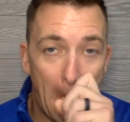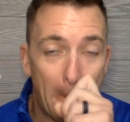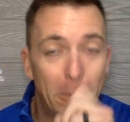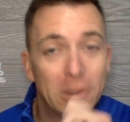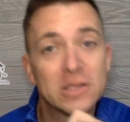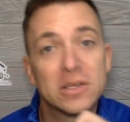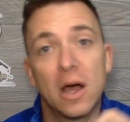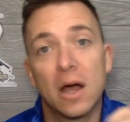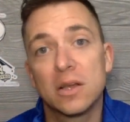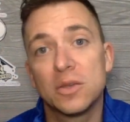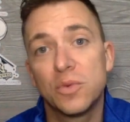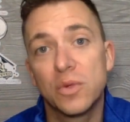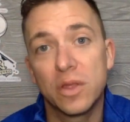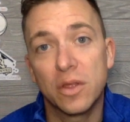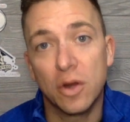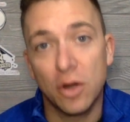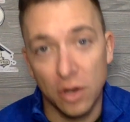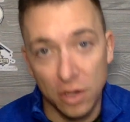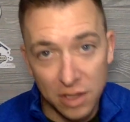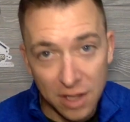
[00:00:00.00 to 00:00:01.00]
We talked
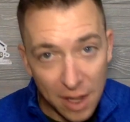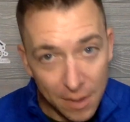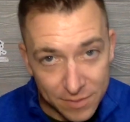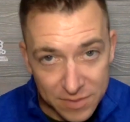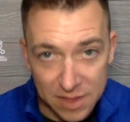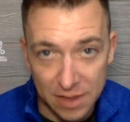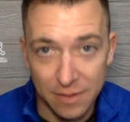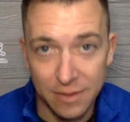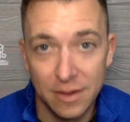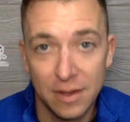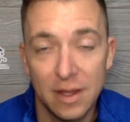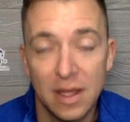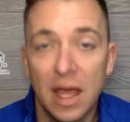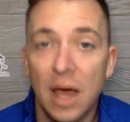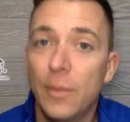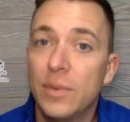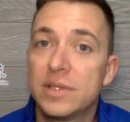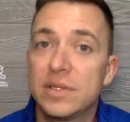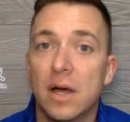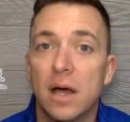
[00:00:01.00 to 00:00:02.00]
with Kurt Kempton
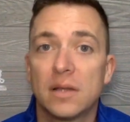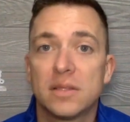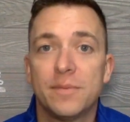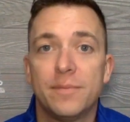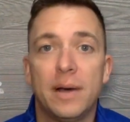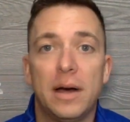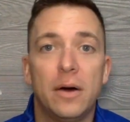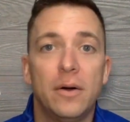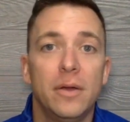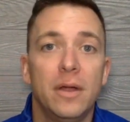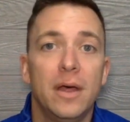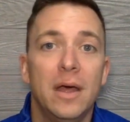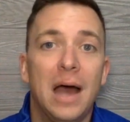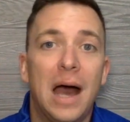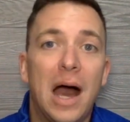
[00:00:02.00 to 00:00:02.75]
and we talked about